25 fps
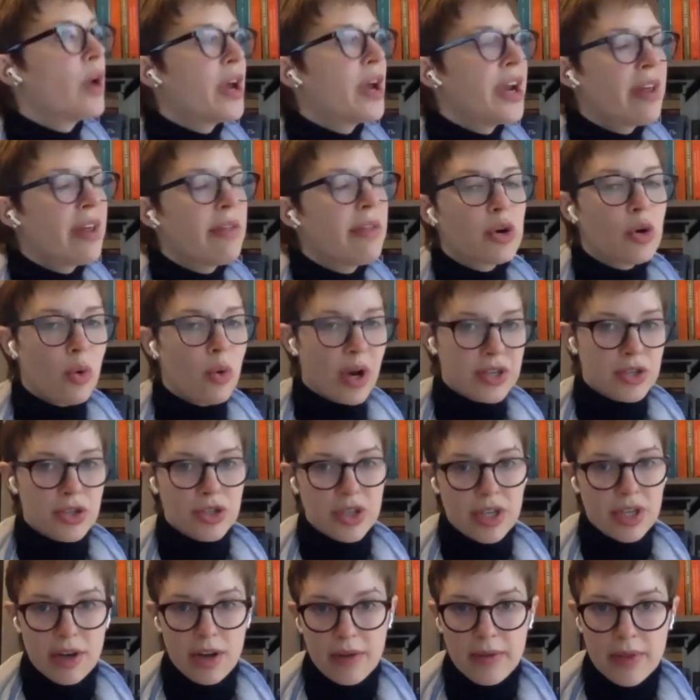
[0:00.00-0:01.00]
one other
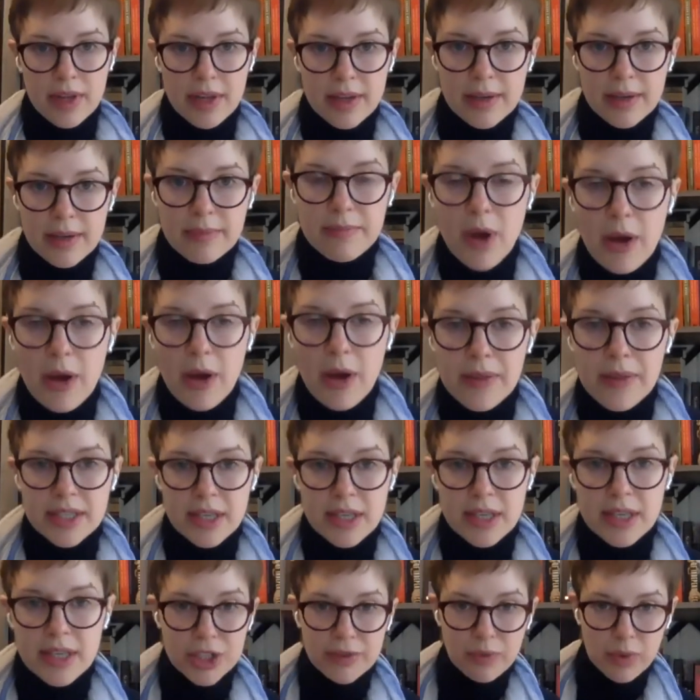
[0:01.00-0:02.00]
question on the on the
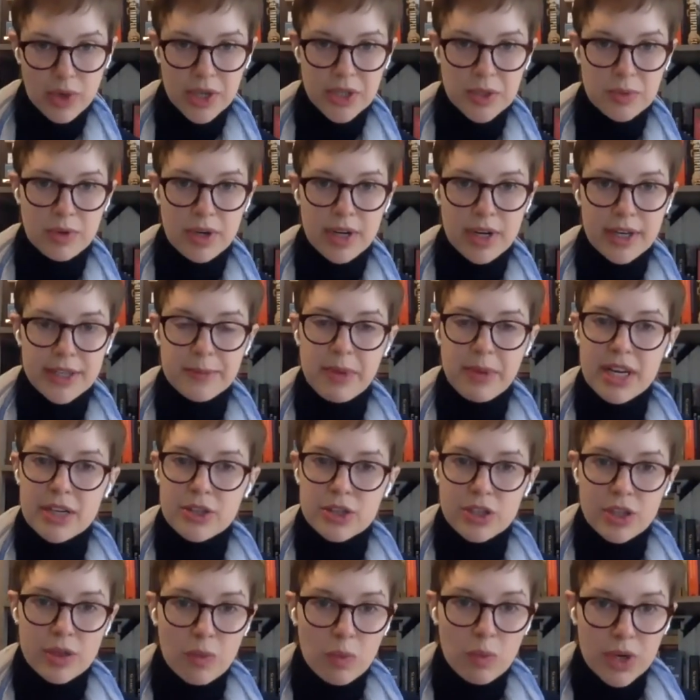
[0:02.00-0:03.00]
subject of westward
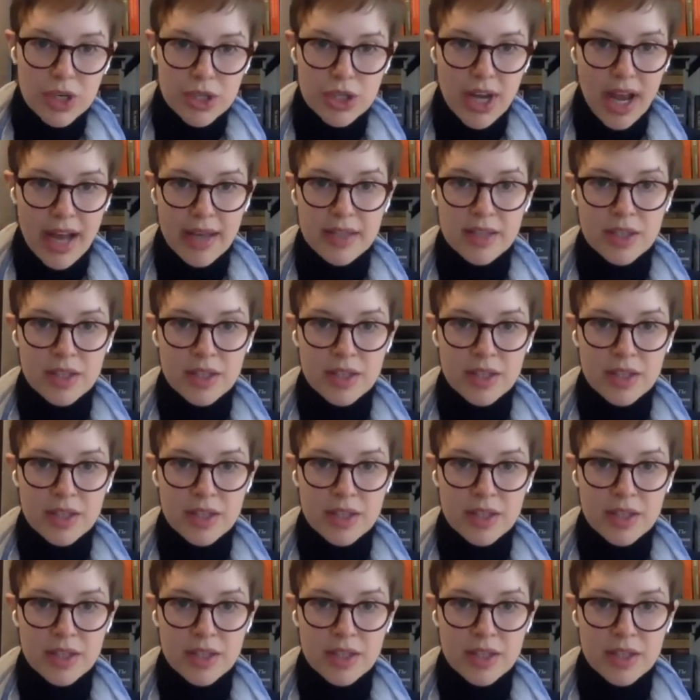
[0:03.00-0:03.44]
expansion, which,